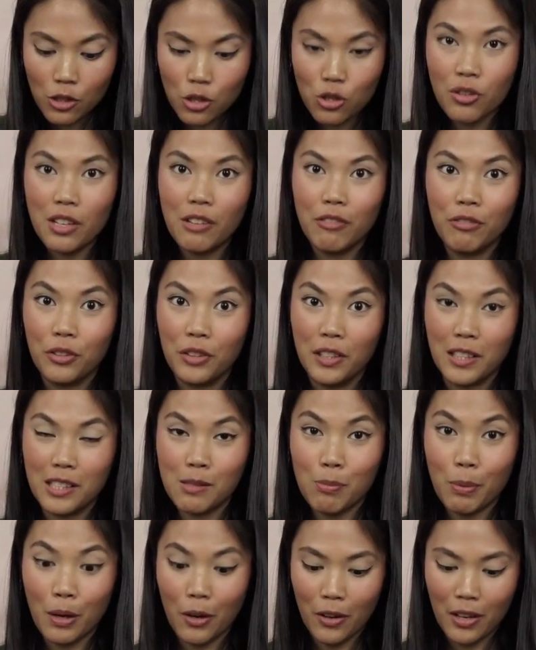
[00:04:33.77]
street food
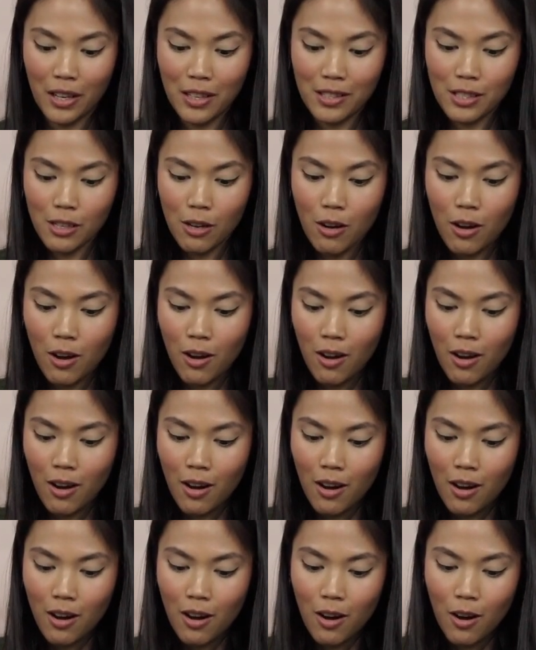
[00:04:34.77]
experience.
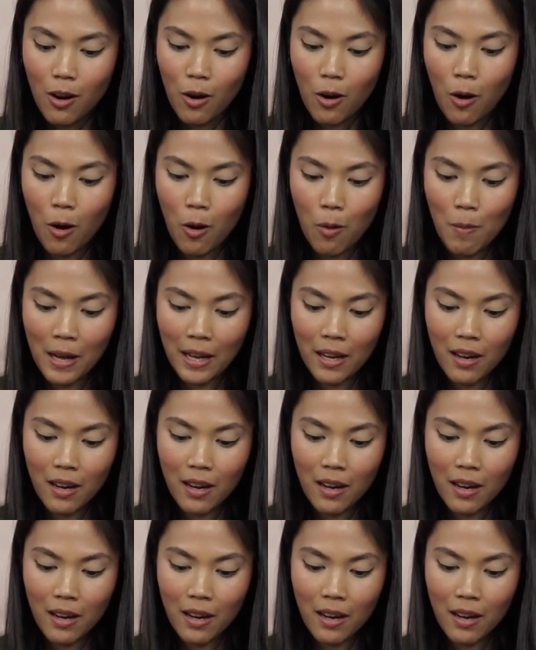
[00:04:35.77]
Oh my